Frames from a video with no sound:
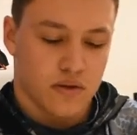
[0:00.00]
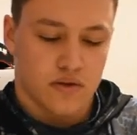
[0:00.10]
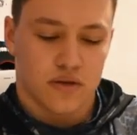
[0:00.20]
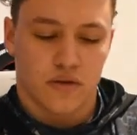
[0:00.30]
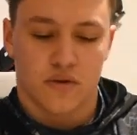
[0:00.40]

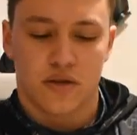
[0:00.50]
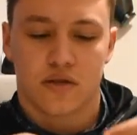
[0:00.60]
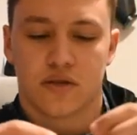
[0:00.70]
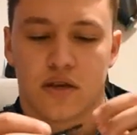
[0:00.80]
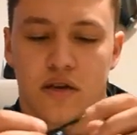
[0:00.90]
So
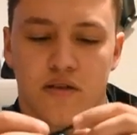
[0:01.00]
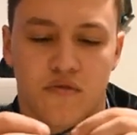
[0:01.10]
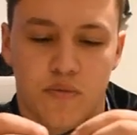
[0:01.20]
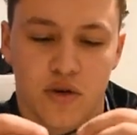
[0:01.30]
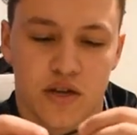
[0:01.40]
this is a
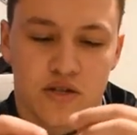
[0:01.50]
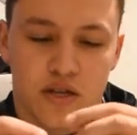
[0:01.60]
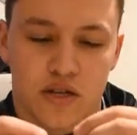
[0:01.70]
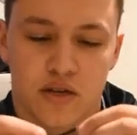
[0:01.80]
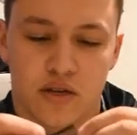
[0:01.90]
football head
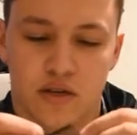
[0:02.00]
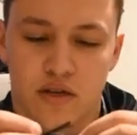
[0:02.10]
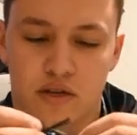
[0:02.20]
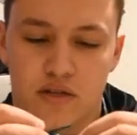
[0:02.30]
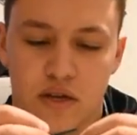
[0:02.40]
jig.
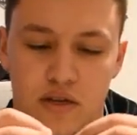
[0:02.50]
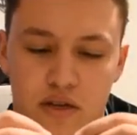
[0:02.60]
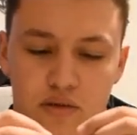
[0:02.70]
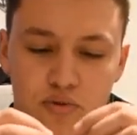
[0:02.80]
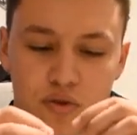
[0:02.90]
It's got a
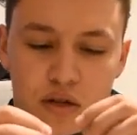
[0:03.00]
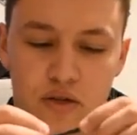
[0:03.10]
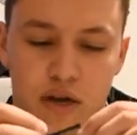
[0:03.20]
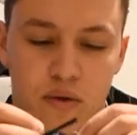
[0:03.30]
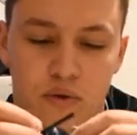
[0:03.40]
nice blue
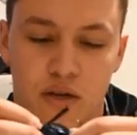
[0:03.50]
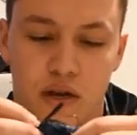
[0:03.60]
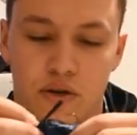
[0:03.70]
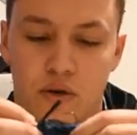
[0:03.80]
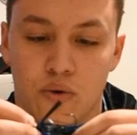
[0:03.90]
color. I would
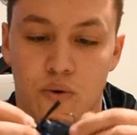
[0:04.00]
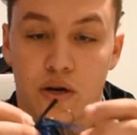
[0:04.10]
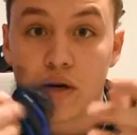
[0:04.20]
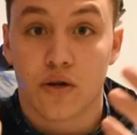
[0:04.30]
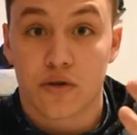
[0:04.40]
not know
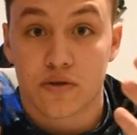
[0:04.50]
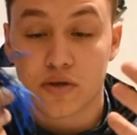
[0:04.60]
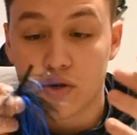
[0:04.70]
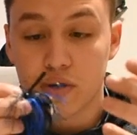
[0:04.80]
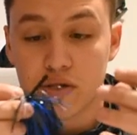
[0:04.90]
what color
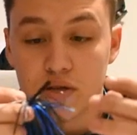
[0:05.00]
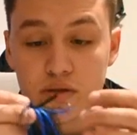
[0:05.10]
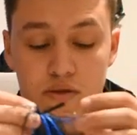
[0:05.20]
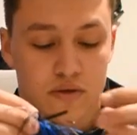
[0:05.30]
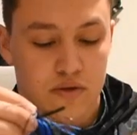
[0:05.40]
to call
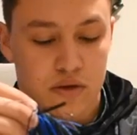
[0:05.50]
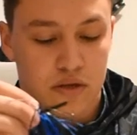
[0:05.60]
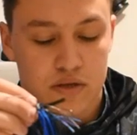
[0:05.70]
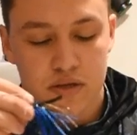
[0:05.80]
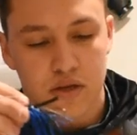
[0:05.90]
this
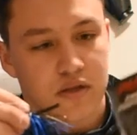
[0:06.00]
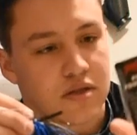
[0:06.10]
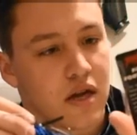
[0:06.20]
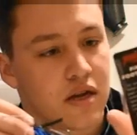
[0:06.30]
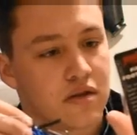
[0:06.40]
unless it's on the
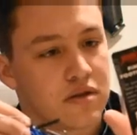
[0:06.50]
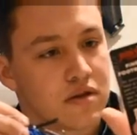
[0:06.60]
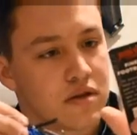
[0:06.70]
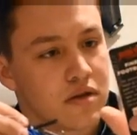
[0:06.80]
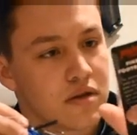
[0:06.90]
side.
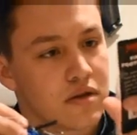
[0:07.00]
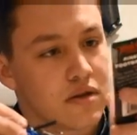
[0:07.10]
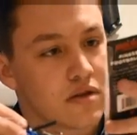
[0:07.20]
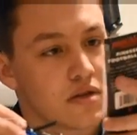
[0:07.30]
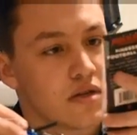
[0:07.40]

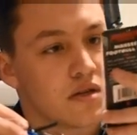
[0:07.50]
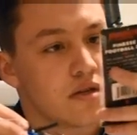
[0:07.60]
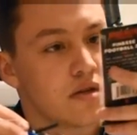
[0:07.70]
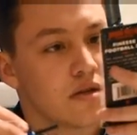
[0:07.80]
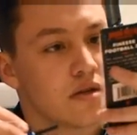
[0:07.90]
This
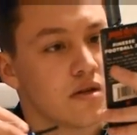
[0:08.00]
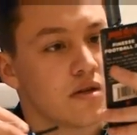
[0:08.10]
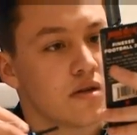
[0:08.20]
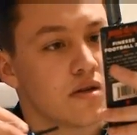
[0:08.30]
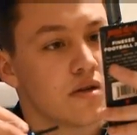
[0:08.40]

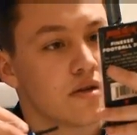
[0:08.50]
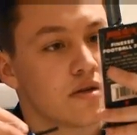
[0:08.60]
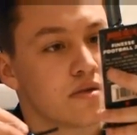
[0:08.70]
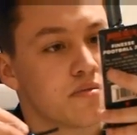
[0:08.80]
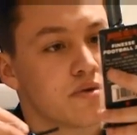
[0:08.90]

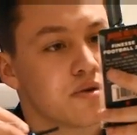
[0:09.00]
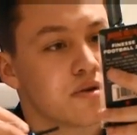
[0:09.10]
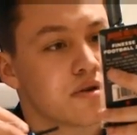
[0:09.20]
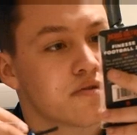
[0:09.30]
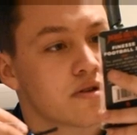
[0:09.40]
is
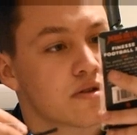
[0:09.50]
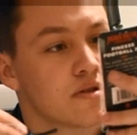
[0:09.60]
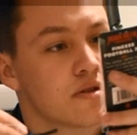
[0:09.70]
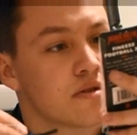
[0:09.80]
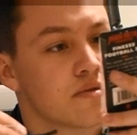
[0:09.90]
pure function.